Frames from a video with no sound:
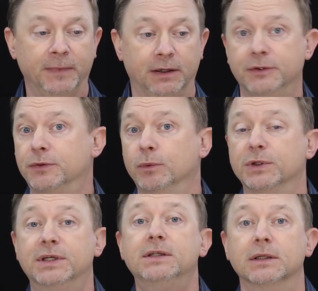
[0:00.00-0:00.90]
and insulin
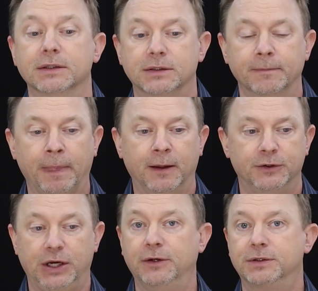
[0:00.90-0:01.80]
resistance
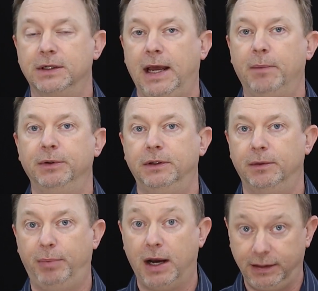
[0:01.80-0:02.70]
changes that happen in
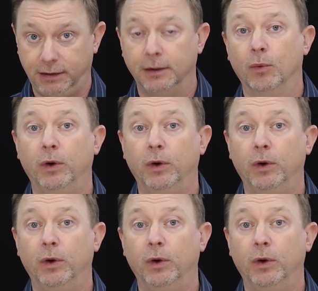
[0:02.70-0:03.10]
the body,